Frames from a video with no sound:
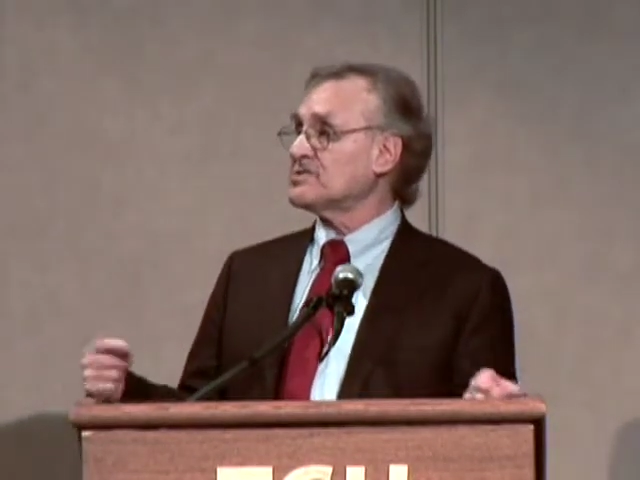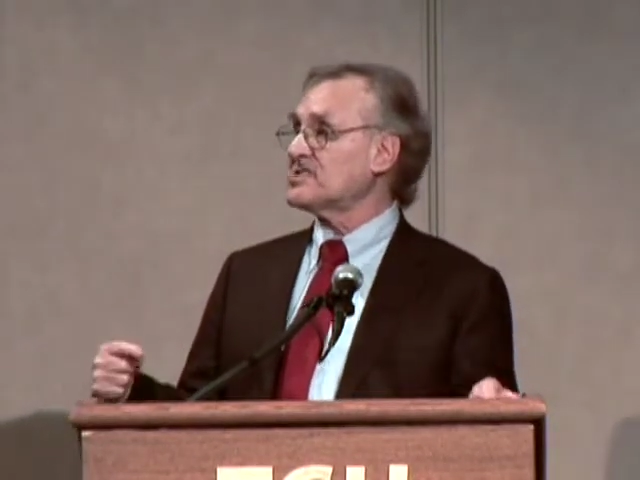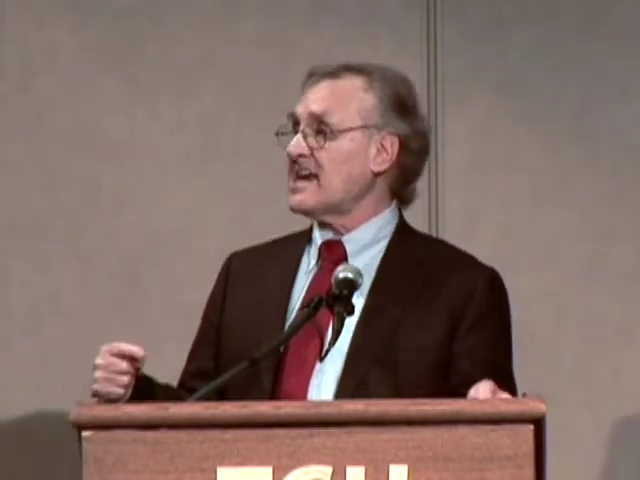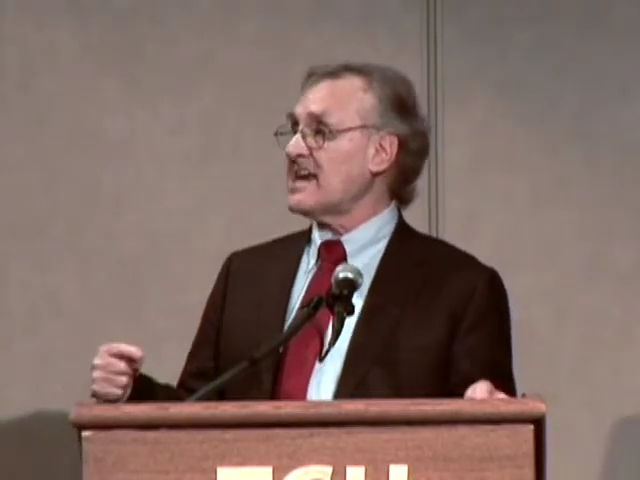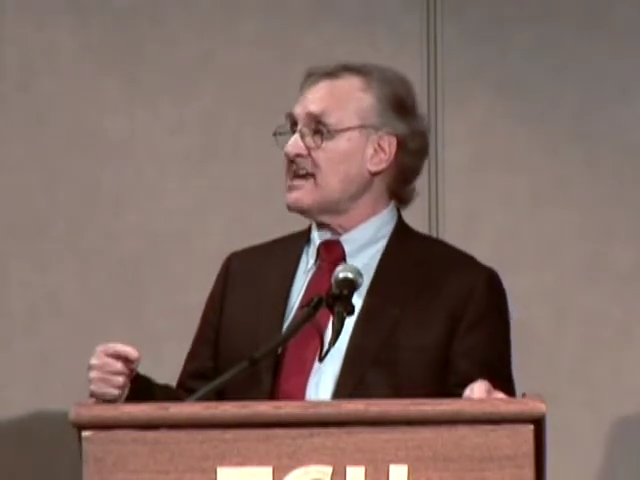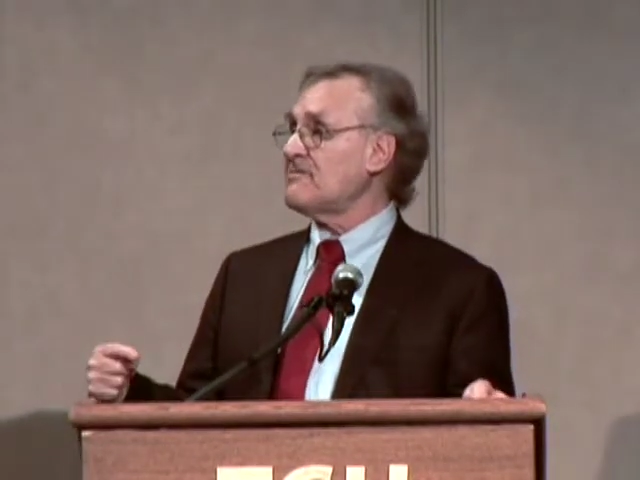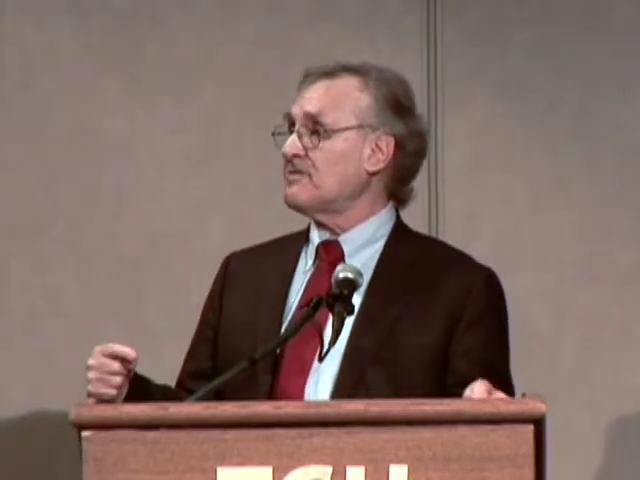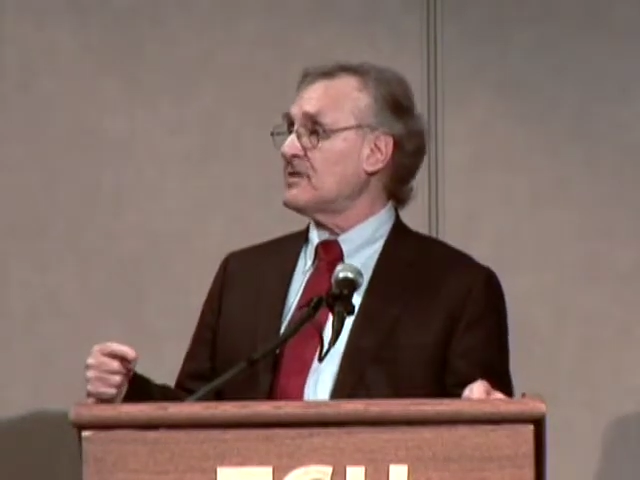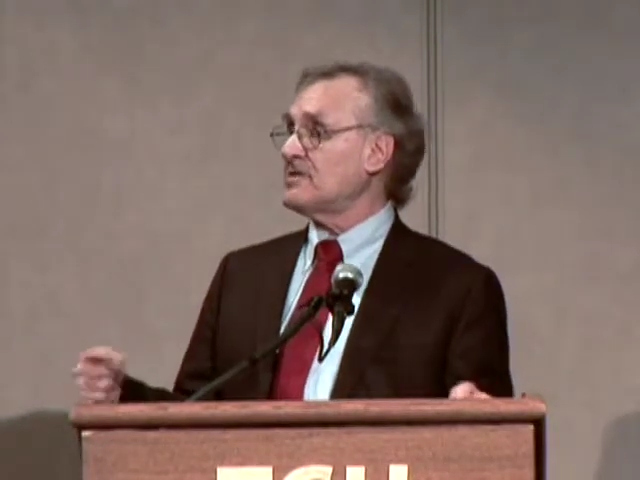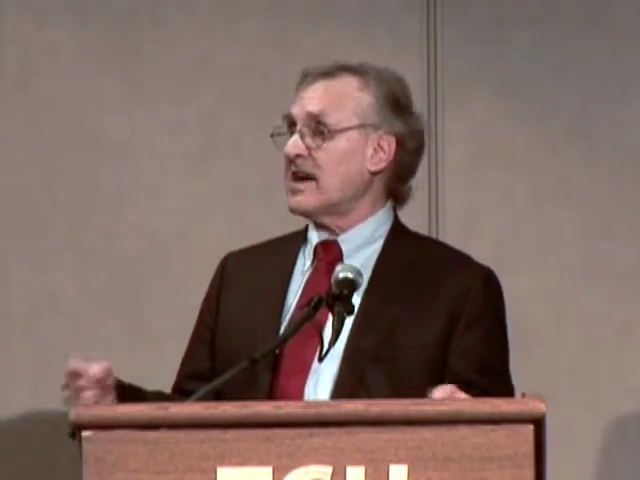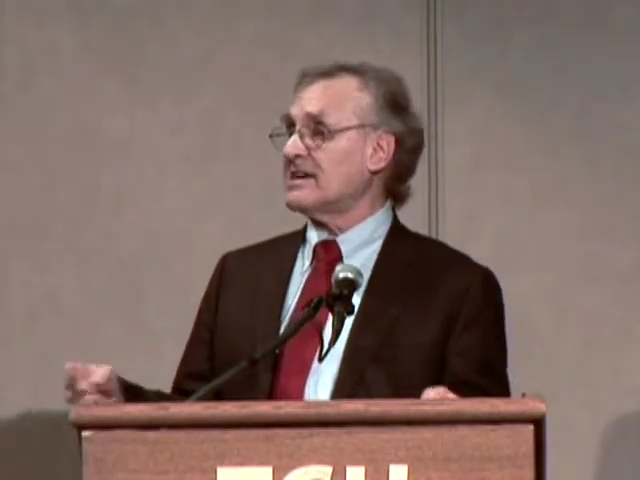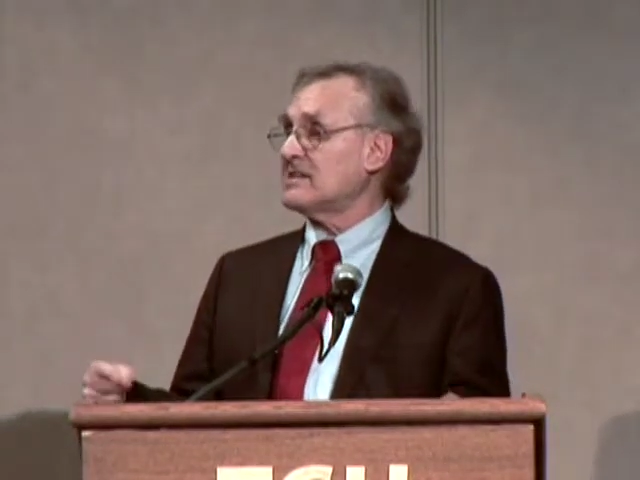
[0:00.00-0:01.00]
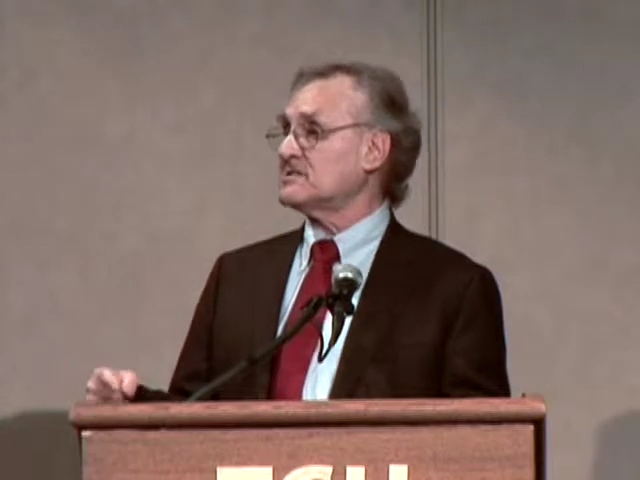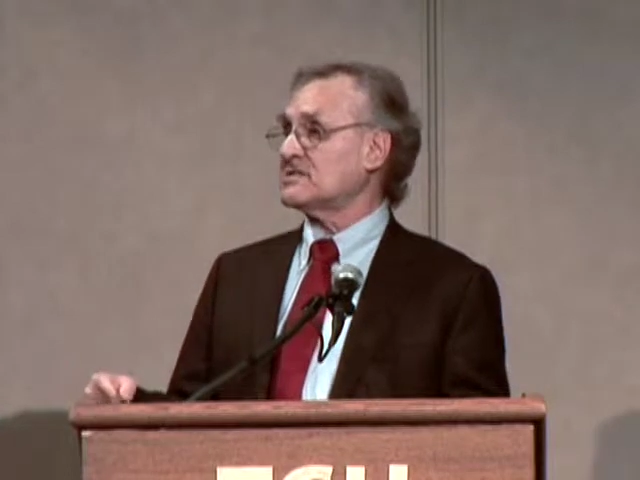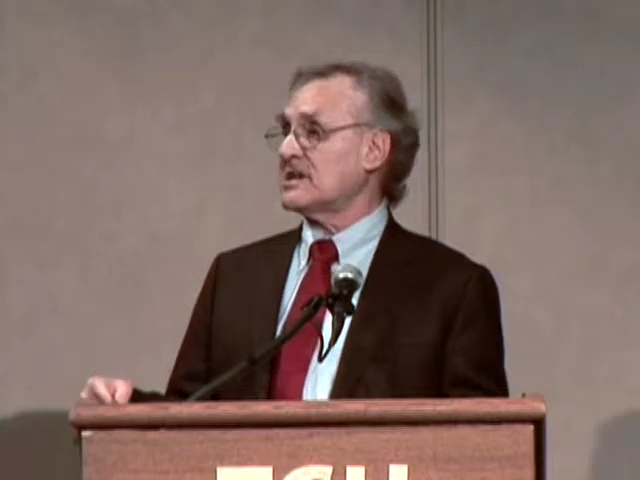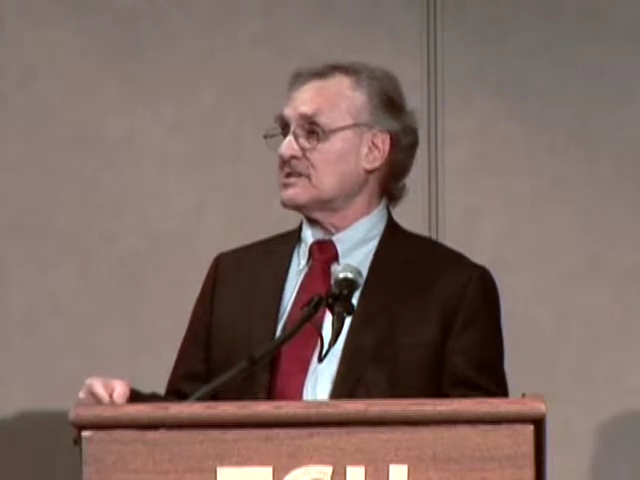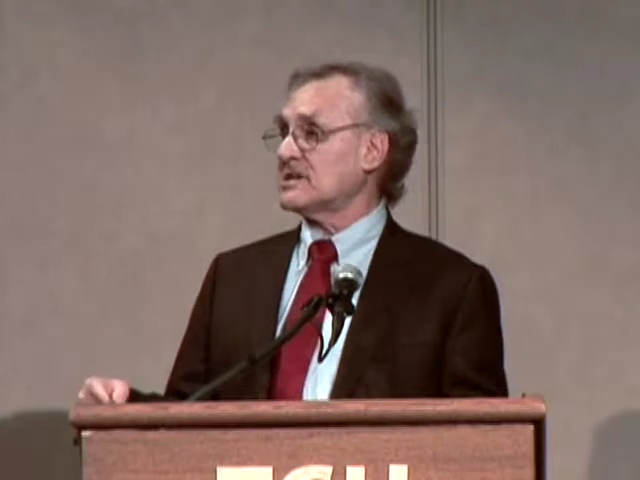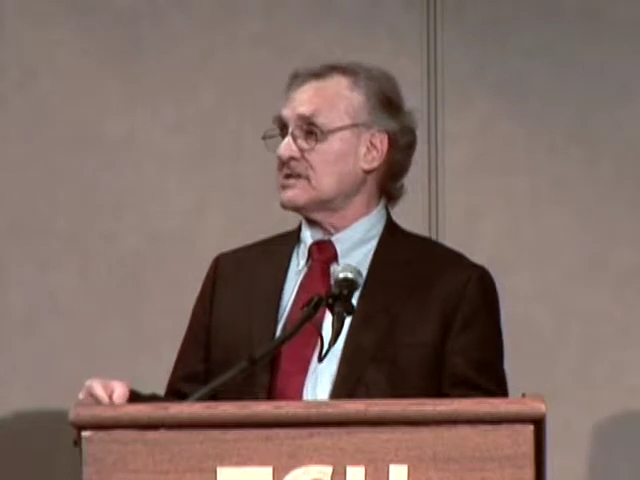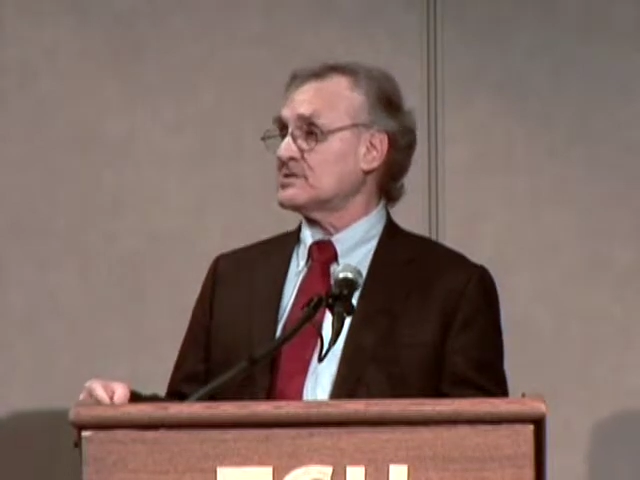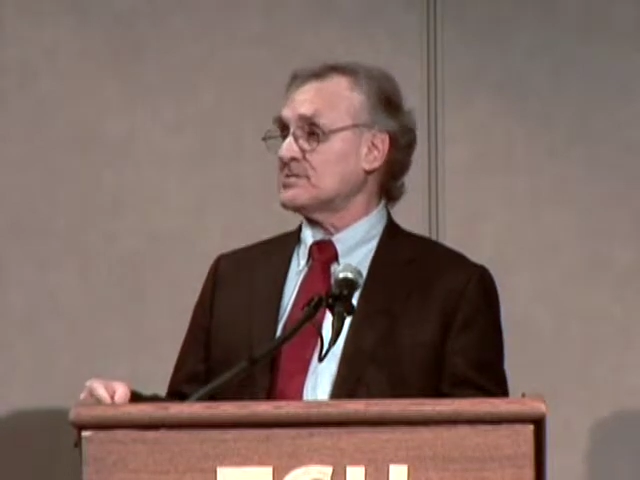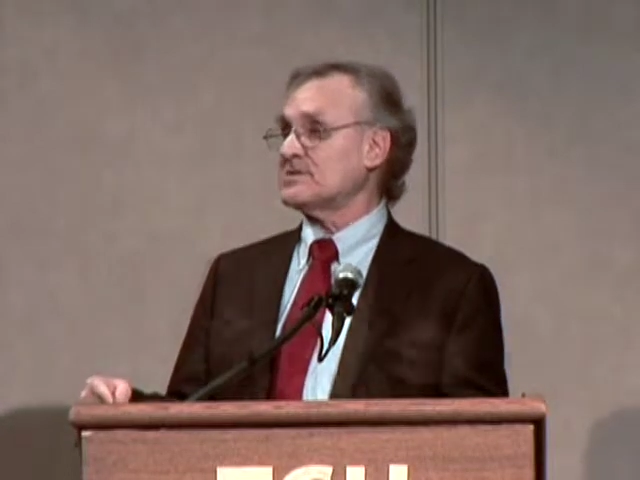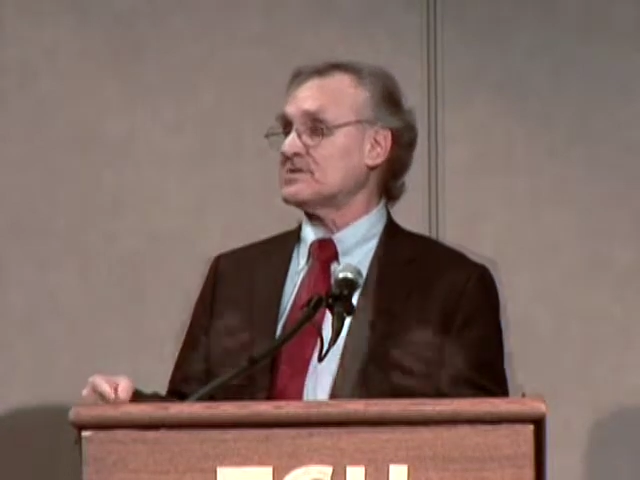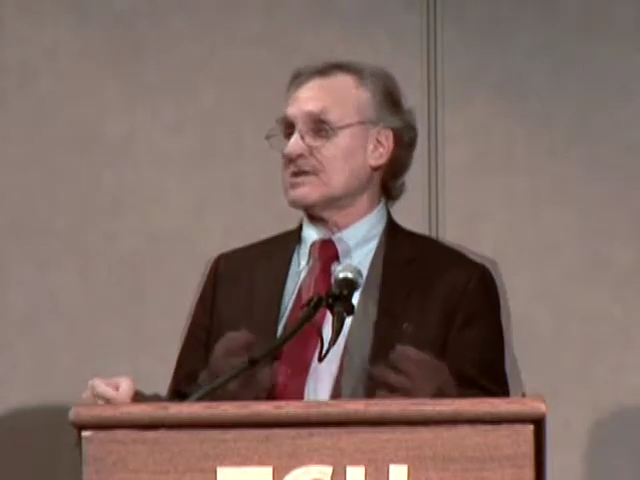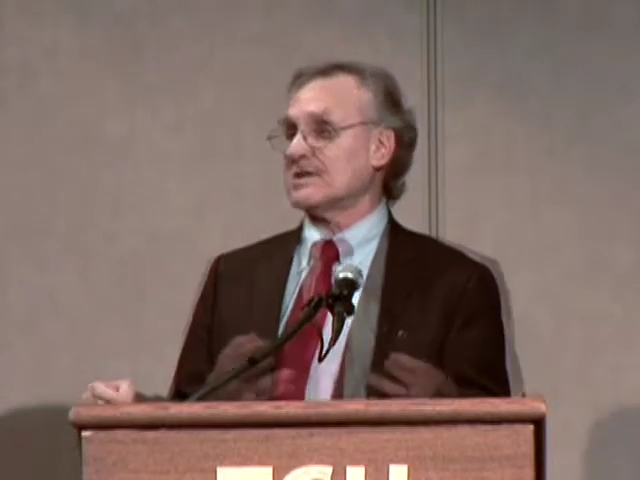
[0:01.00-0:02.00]
save the United States and
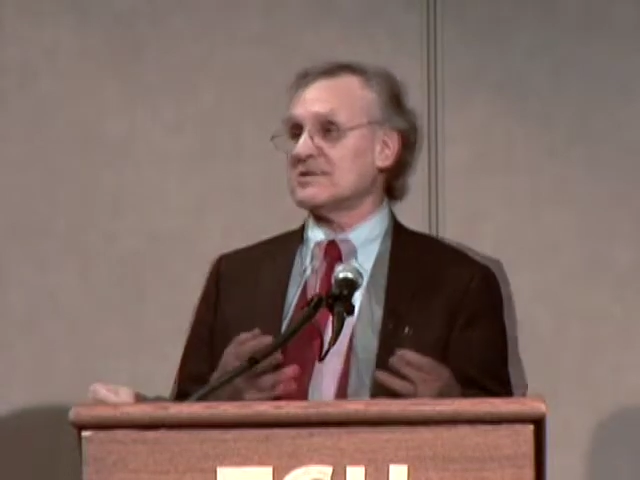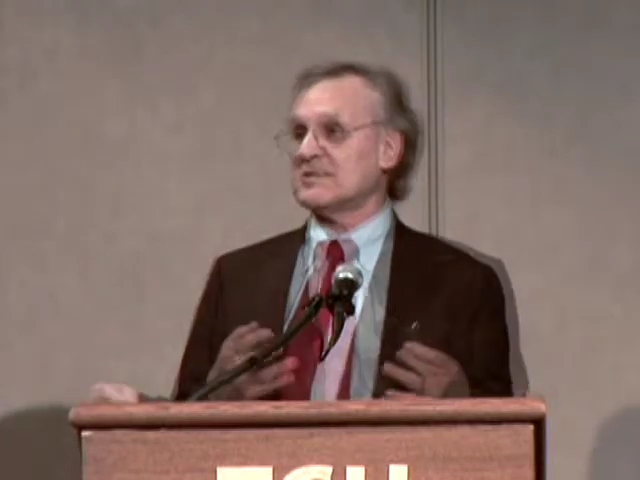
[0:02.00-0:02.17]
Switzerland.